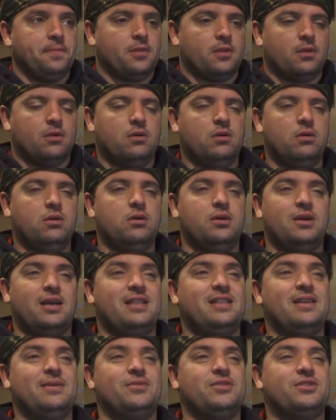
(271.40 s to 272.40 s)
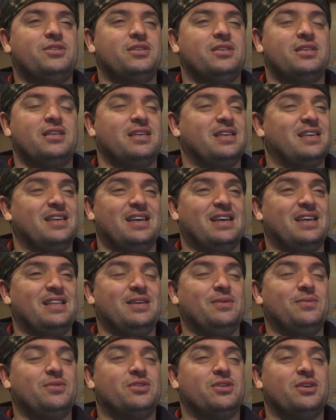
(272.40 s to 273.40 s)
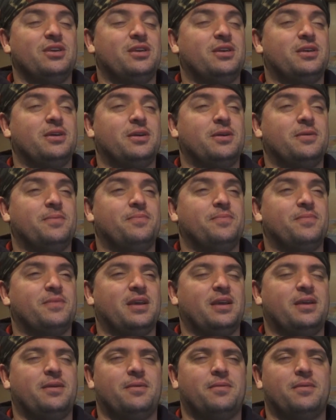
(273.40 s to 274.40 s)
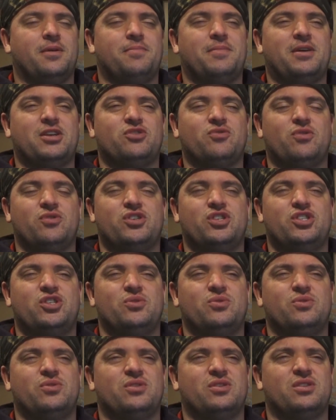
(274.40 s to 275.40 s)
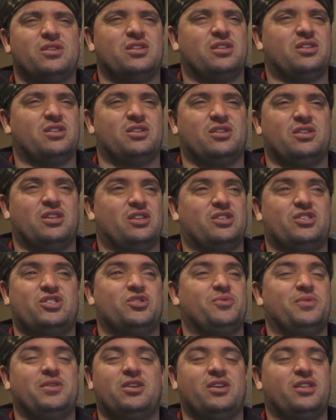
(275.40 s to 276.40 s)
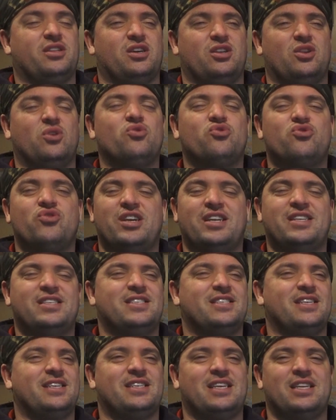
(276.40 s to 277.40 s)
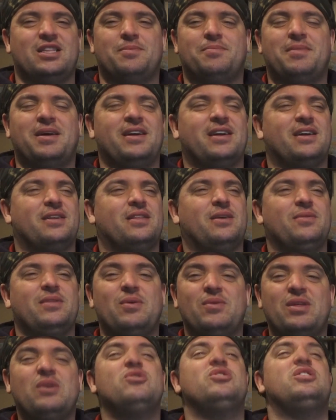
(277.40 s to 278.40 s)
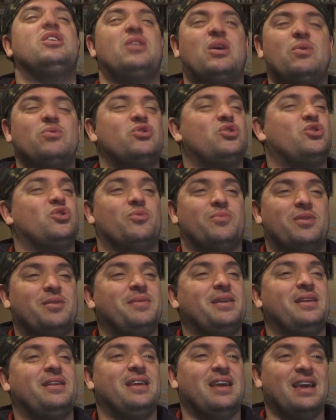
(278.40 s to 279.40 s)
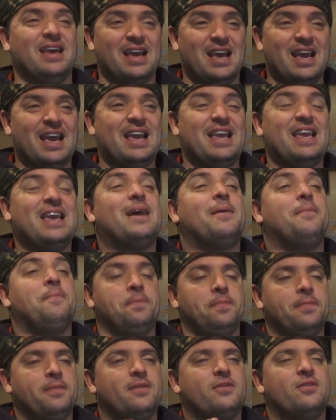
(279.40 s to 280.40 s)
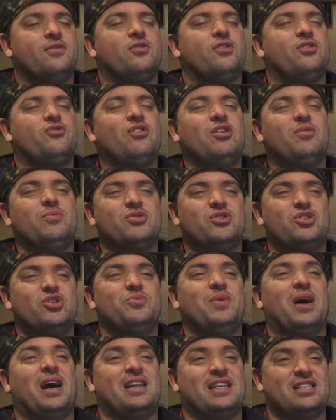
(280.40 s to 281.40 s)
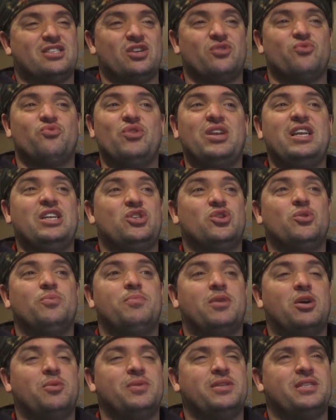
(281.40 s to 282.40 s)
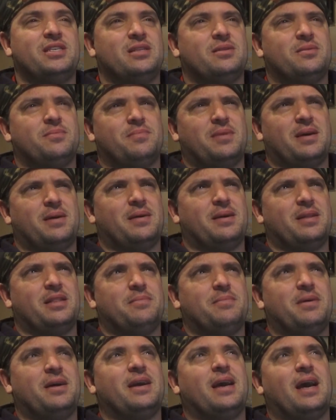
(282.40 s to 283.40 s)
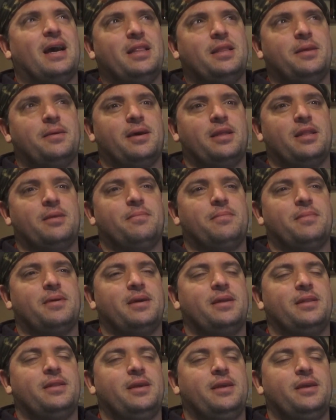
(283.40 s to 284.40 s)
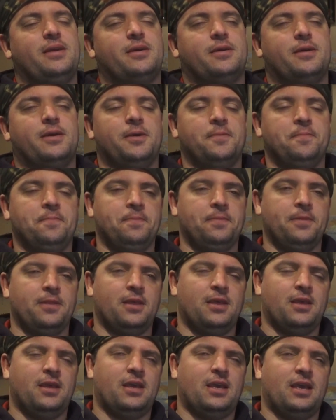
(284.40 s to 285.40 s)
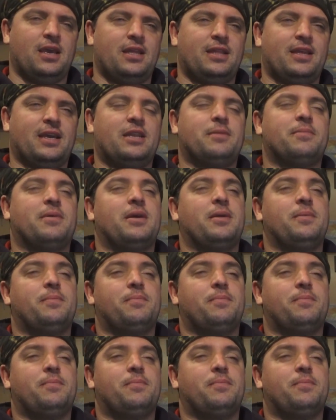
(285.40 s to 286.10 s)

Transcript: Oh, and there was like a Master Roshi doing something like an Ultra Instinct in the manga. That was dumb. I mean, yeah, Dragon Ball Super had its like really dumb moments in the manga and the anime.